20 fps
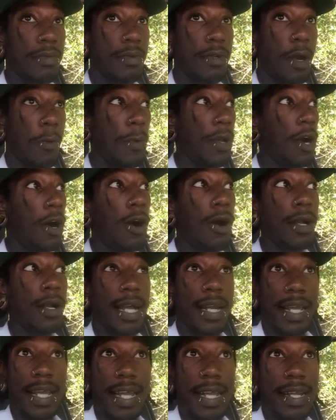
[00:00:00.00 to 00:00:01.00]
Cause we all
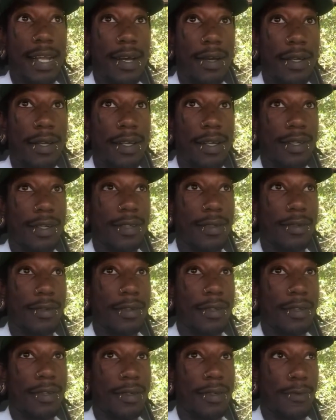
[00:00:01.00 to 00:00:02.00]
got to eat out here.
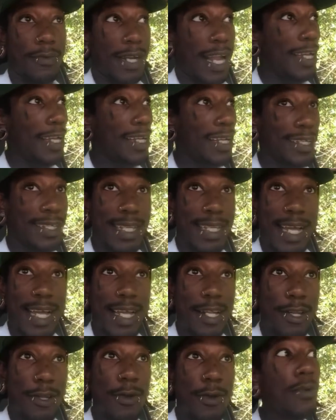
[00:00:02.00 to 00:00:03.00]
When I get
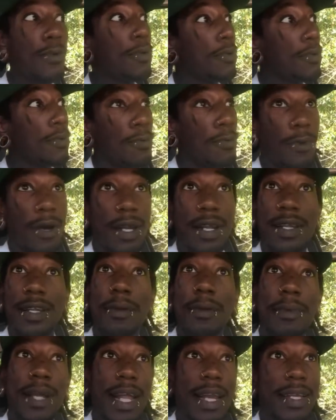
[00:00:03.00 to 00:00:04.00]
something new, one of
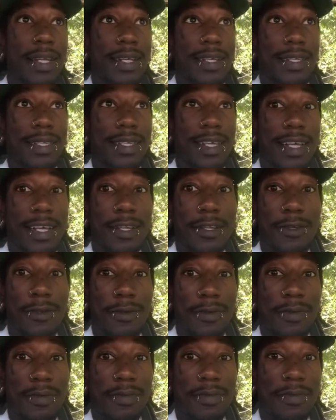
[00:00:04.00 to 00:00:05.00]
them got to get something new.